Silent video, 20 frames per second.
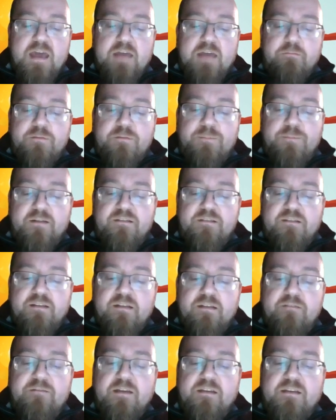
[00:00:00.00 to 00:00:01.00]
and
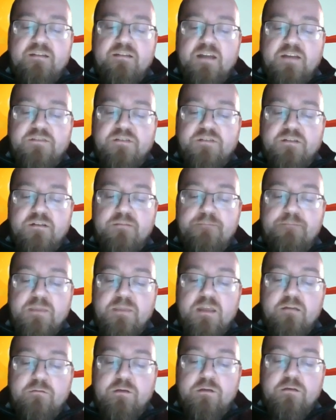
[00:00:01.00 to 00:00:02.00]
responsiveness and connection,
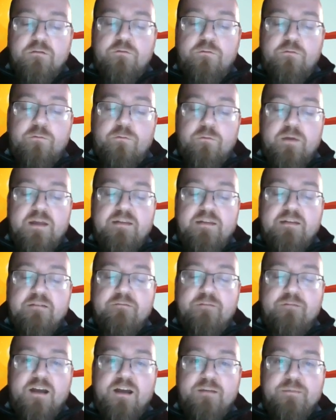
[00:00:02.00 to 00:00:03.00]
we can create
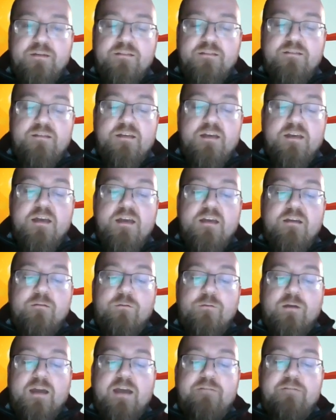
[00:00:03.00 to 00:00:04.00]
environments
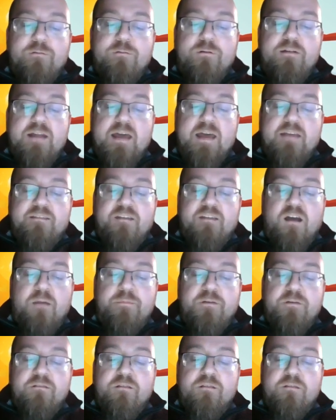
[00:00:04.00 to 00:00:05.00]
where everyone has the
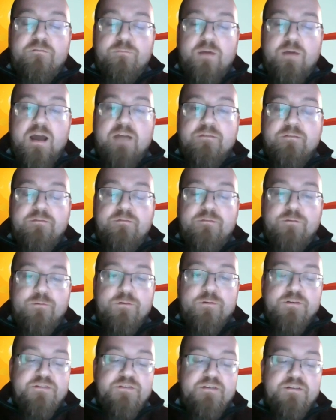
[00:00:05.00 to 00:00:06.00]
opportunity to thrive and
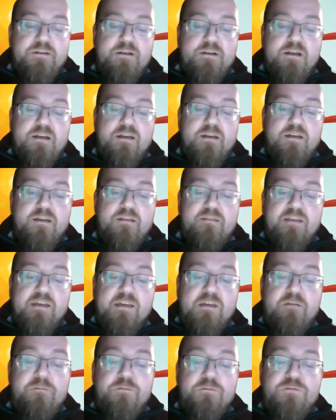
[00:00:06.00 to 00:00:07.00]
flourish.
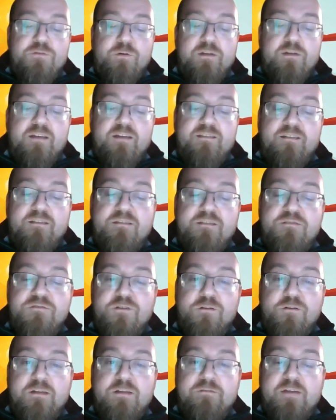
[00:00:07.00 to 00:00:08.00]
Thank you for joining us on this
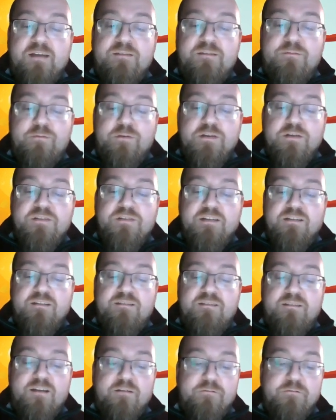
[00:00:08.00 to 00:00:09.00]
journey of exploration and
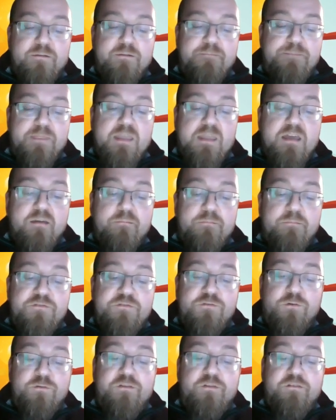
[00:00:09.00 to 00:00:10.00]
discovery. Be
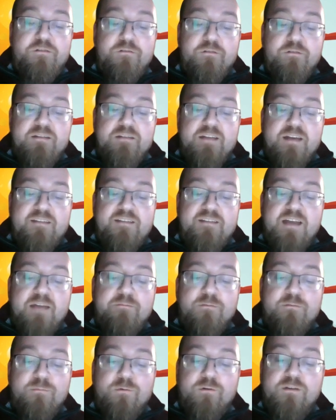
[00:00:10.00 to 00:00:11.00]
sure to tune in next time
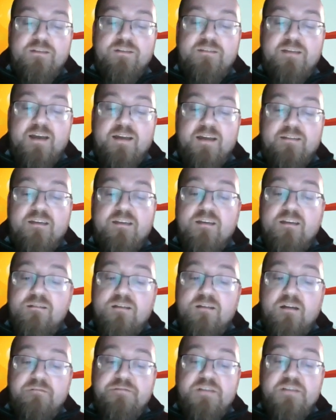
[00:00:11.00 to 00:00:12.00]
for more insights,
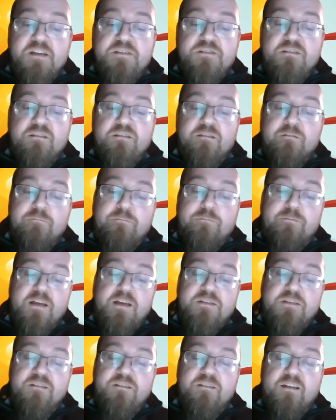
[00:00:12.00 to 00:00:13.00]
conversation, and
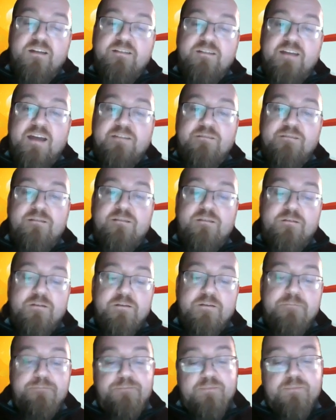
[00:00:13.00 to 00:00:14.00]
reflections on attachment
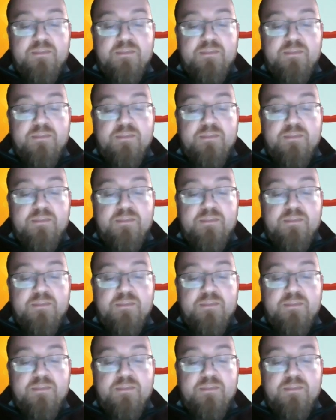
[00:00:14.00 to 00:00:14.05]
theory.